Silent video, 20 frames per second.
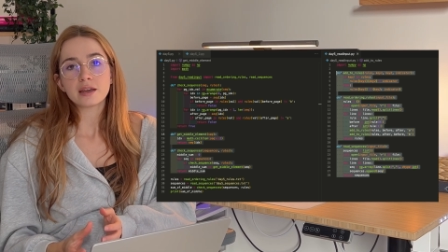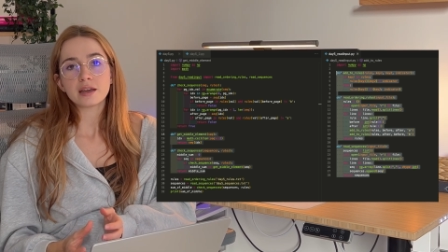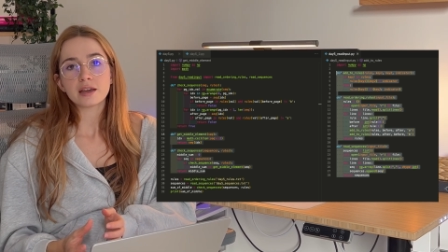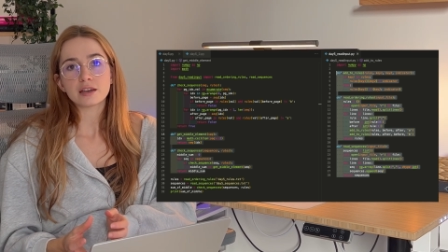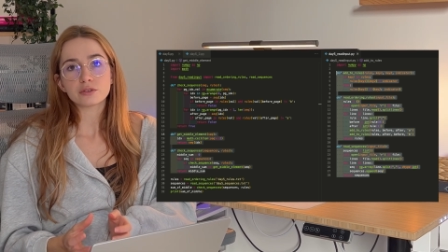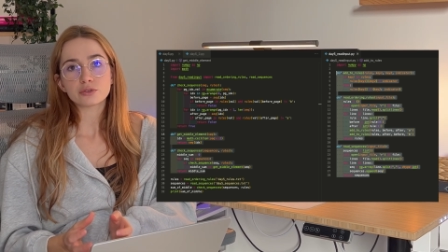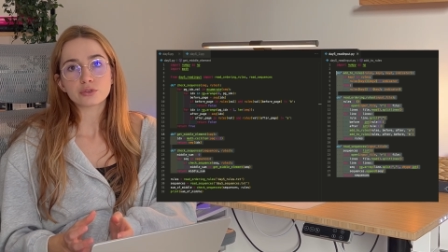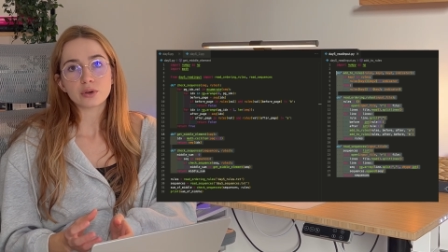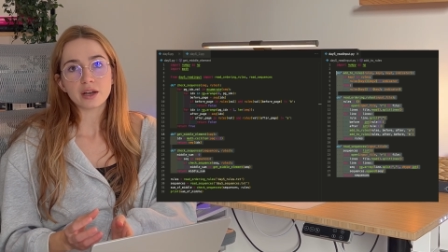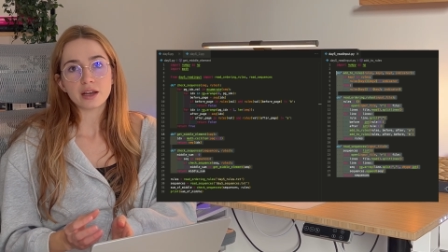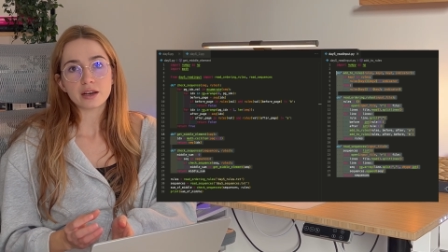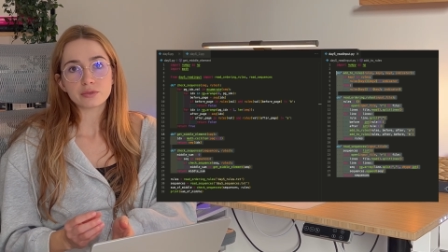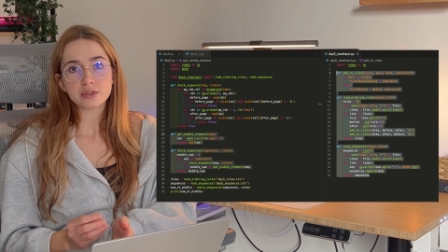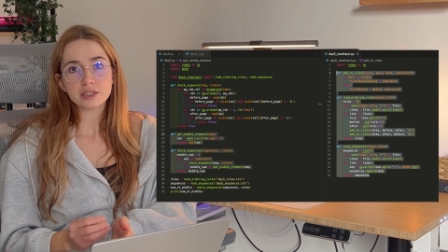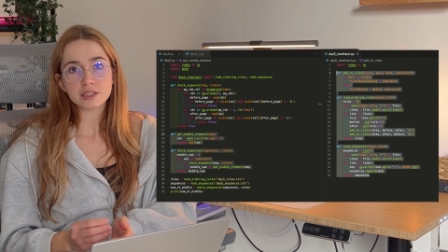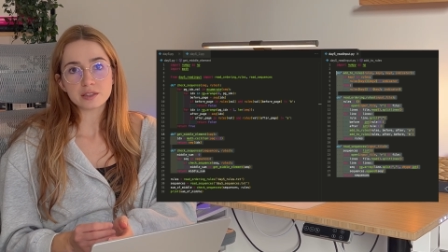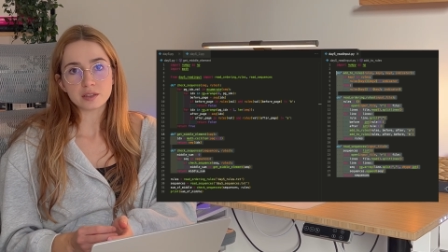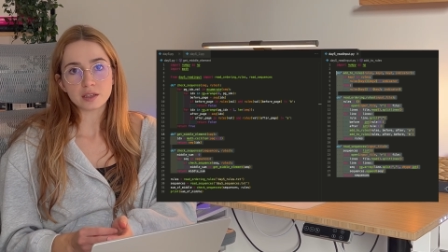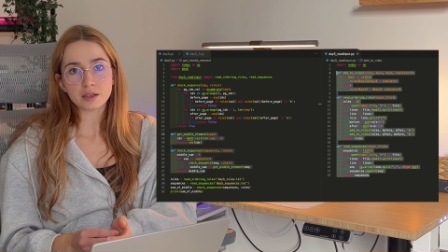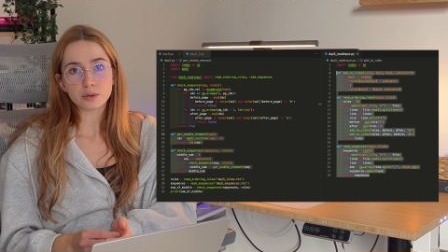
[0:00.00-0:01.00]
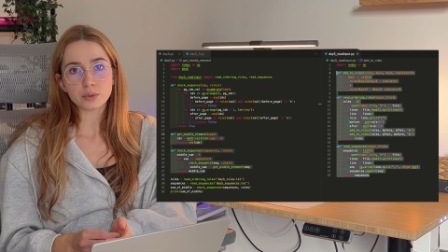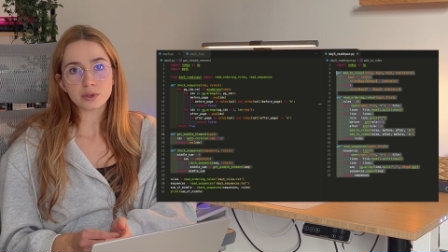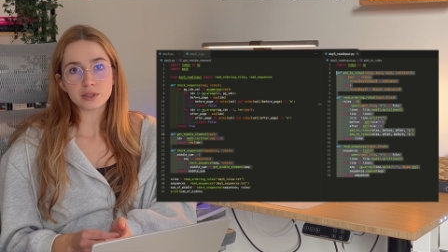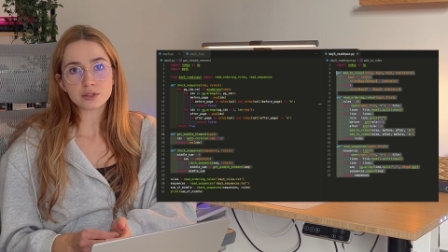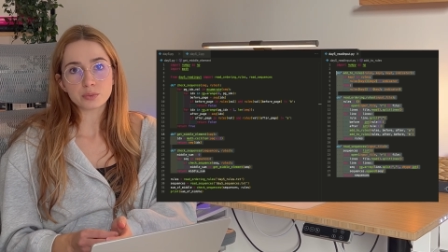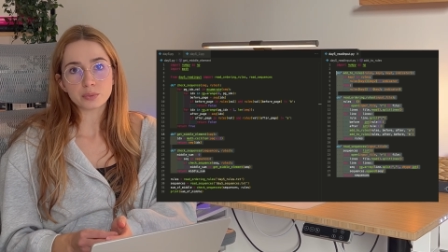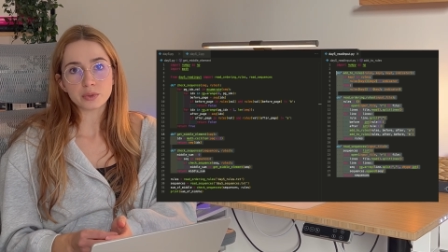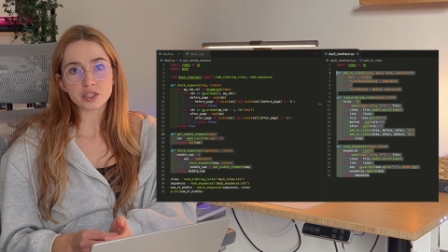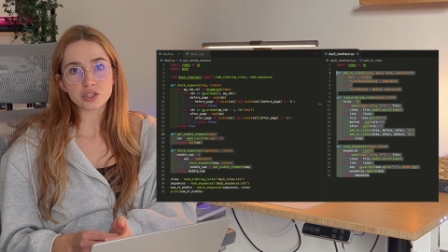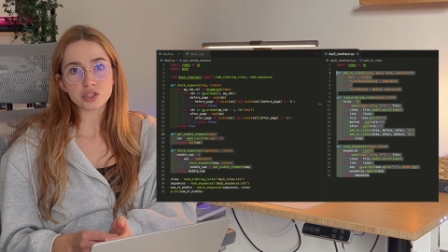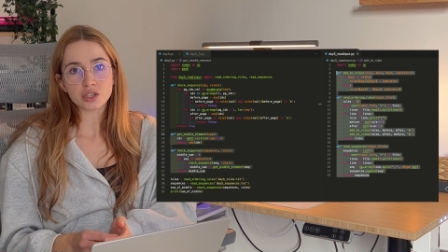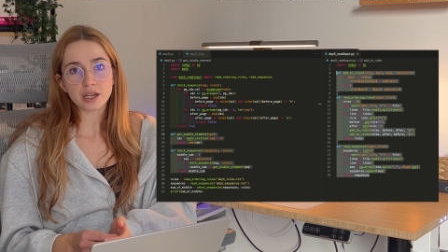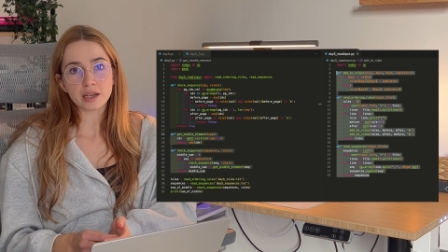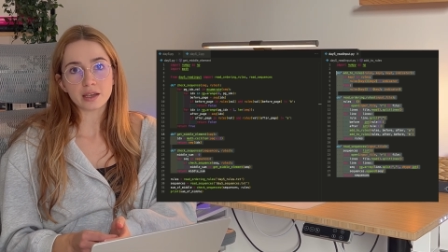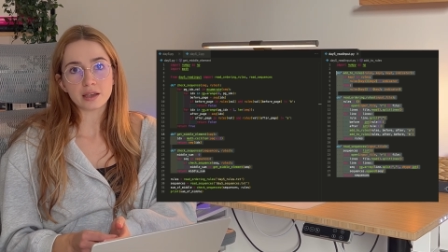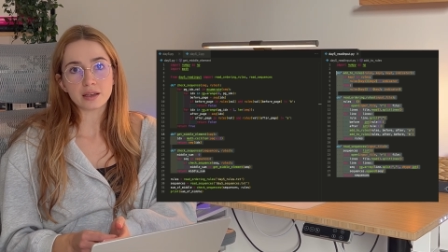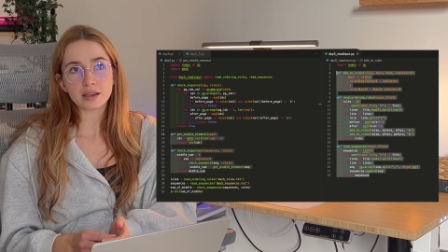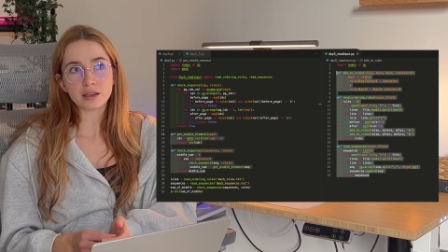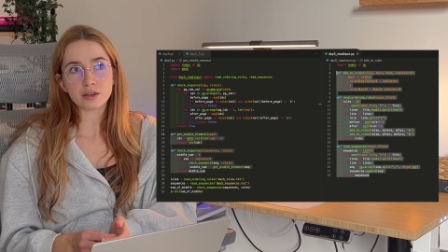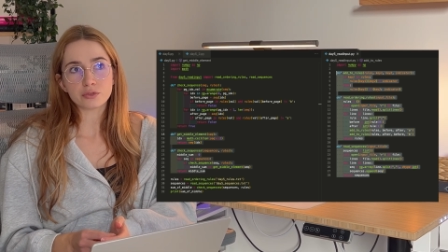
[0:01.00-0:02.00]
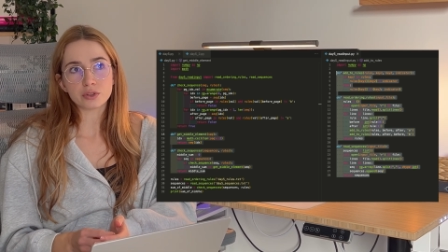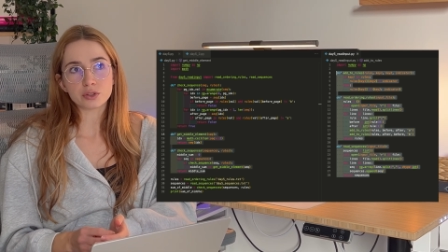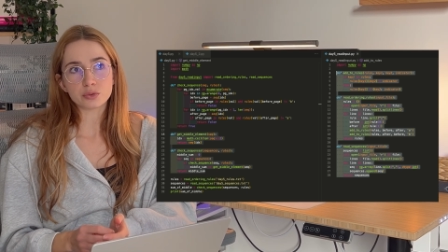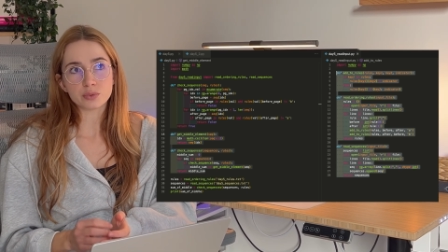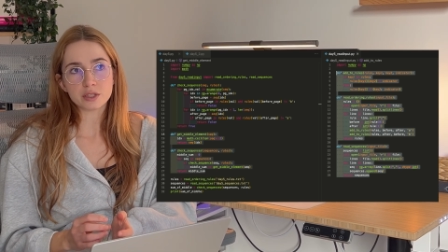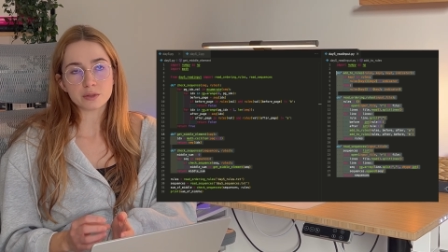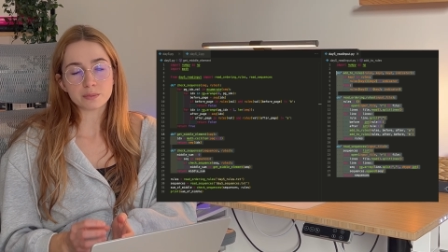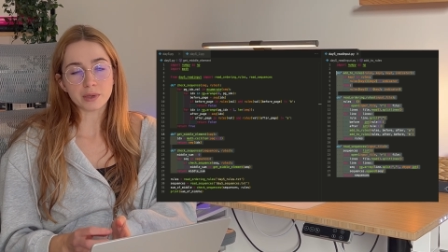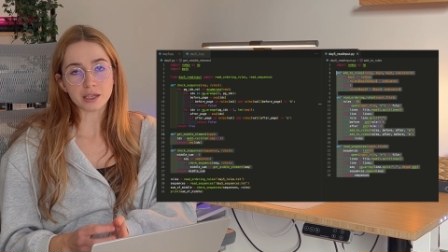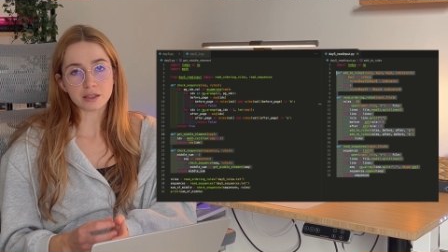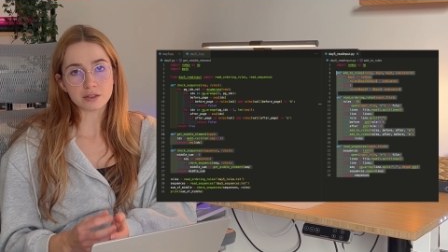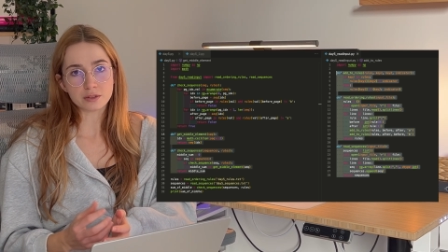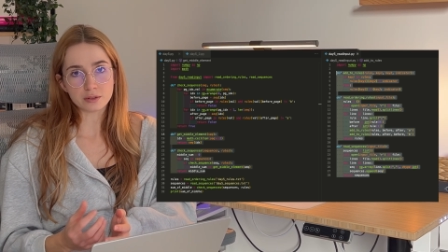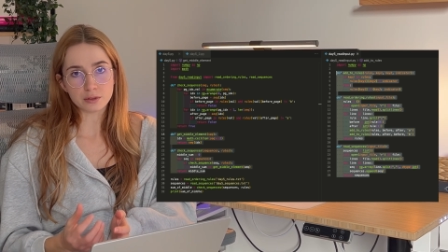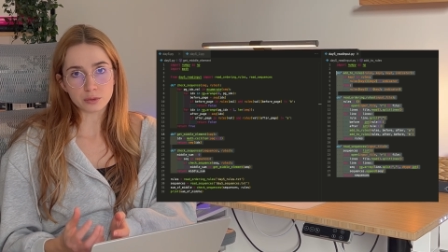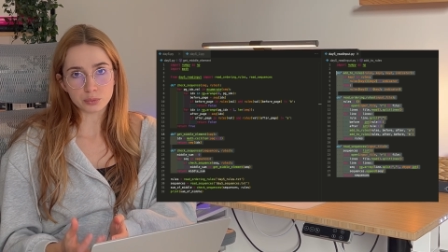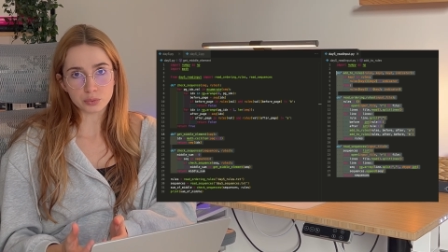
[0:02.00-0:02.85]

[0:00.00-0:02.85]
and for every sequence we check if it respects the